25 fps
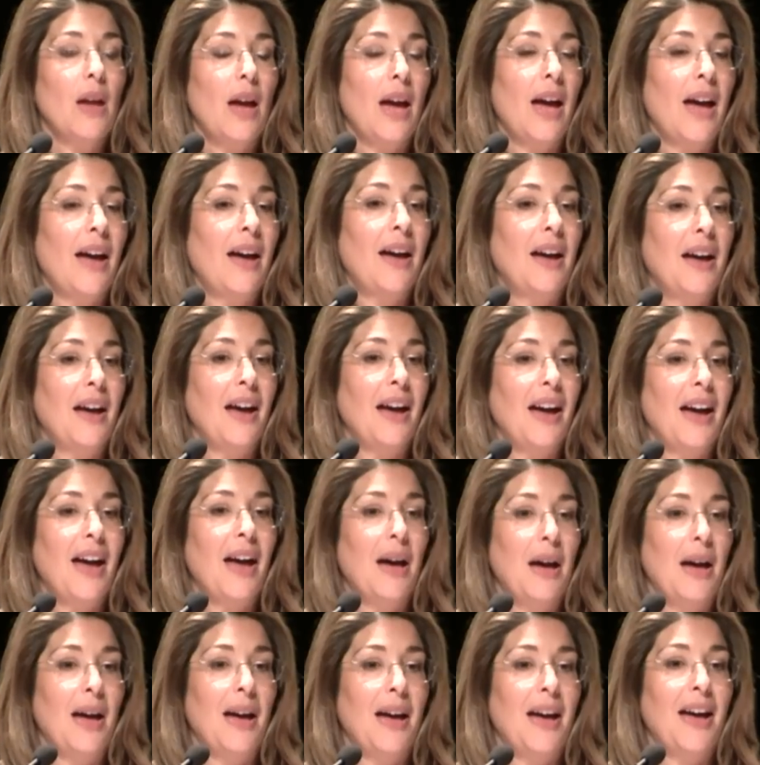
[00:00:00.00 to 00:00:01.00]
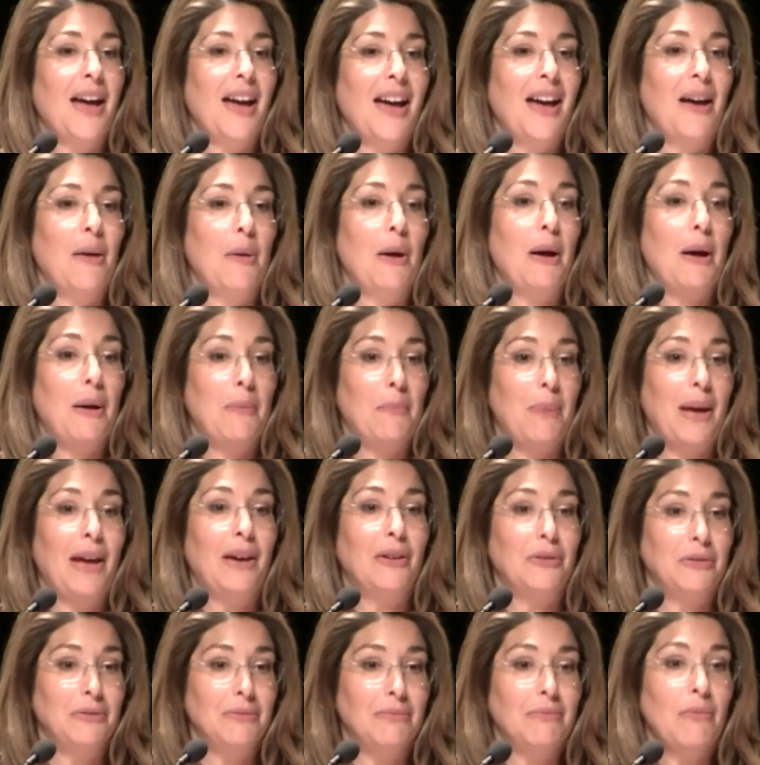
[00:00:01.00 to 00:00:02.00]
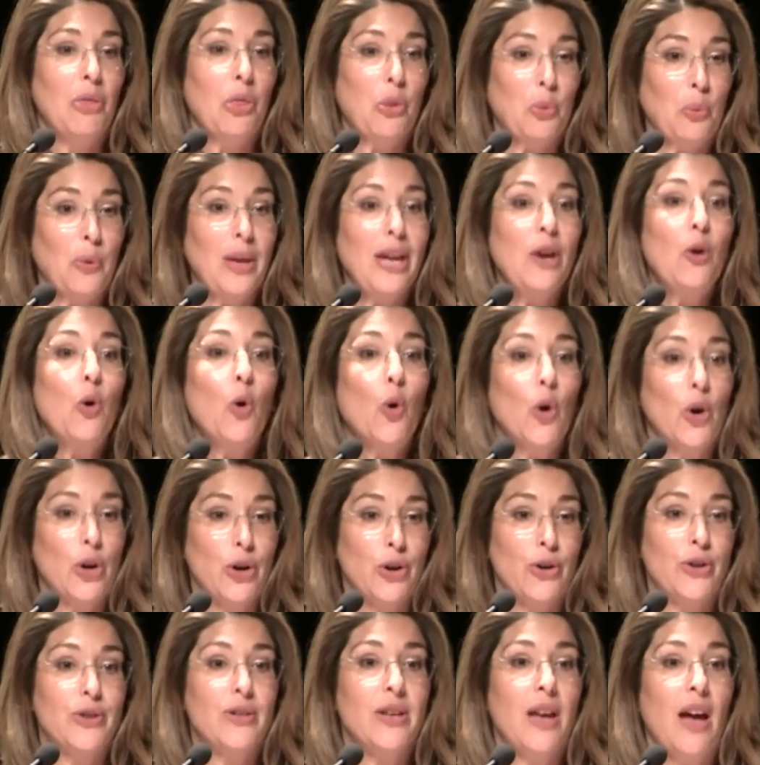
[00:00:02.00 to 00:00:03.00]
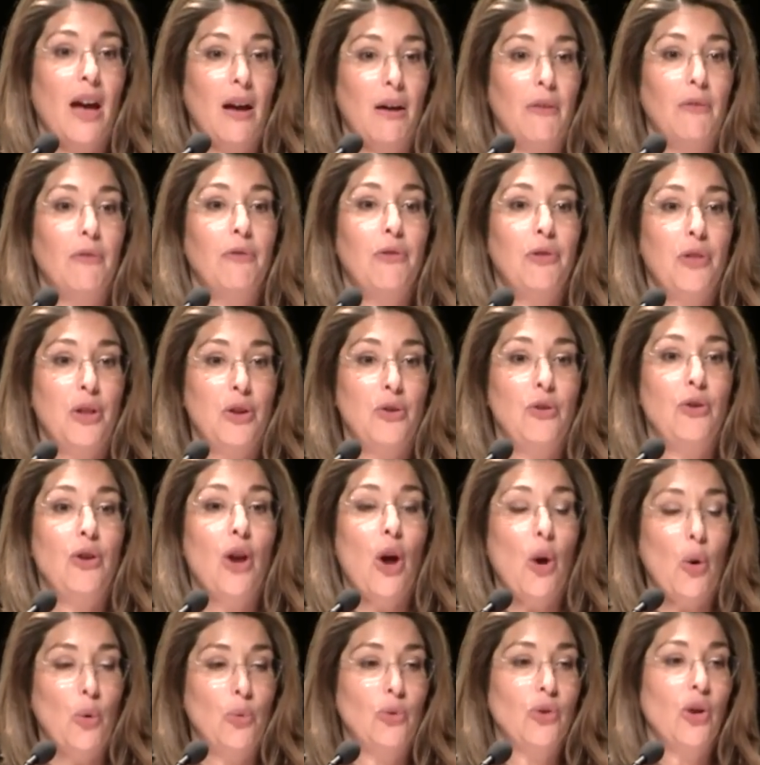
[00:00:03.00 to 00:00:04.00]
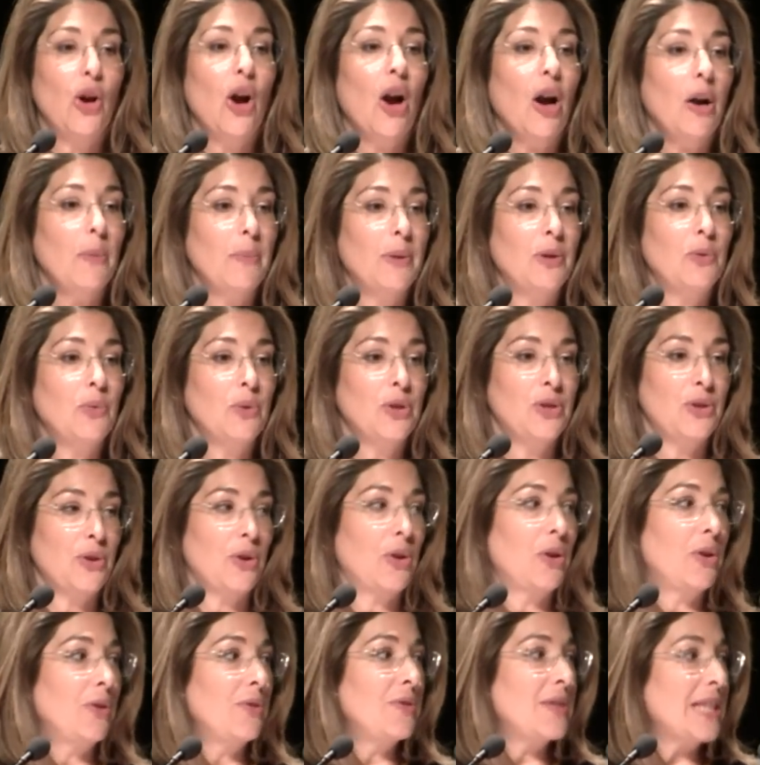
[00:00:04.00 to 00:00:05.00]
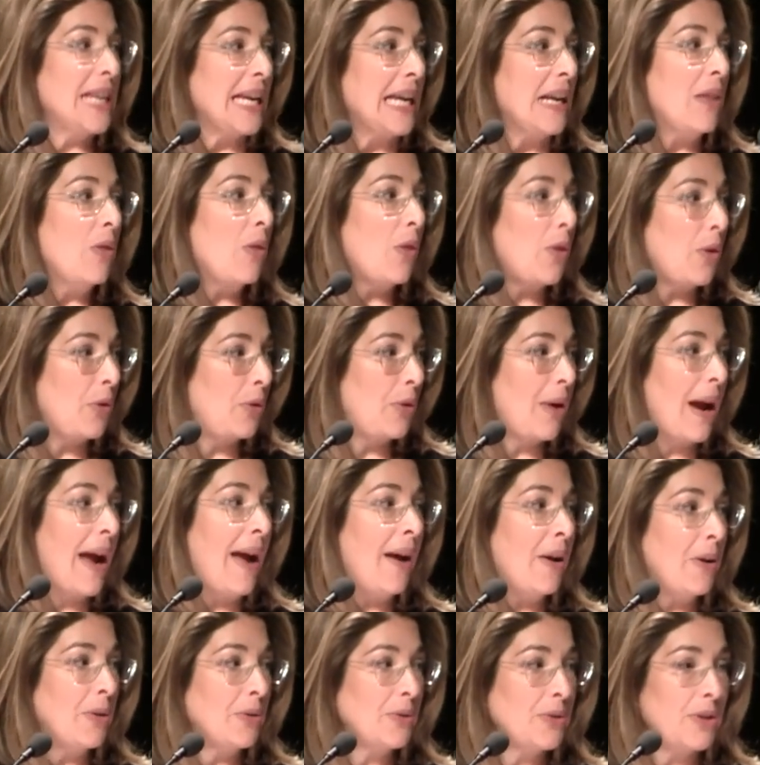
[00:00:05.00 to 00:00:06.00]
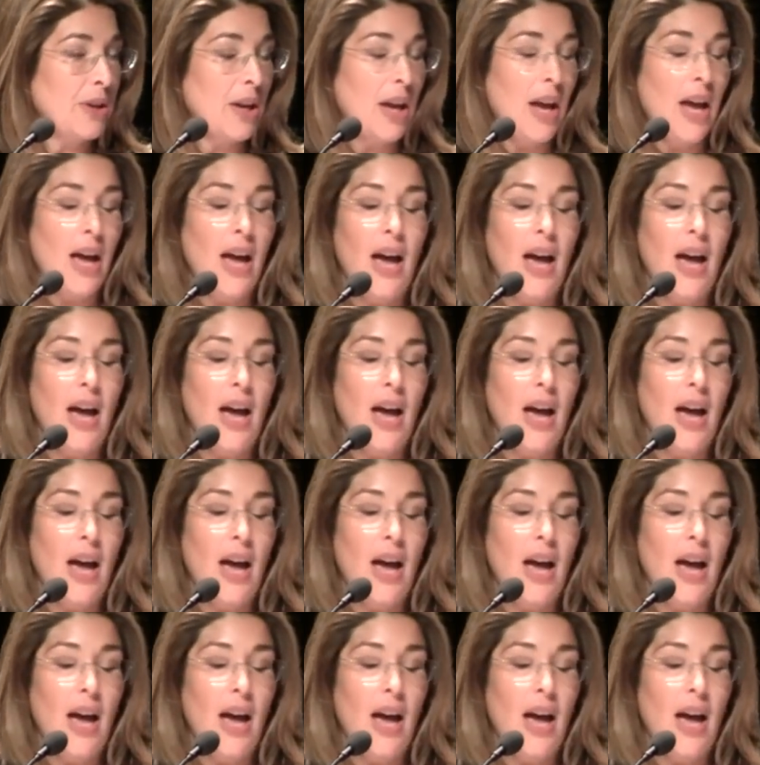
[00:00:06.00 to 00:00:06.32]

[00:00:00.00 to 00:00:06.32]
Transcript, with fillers: about 3/4 of the known carbon reserves in the ground.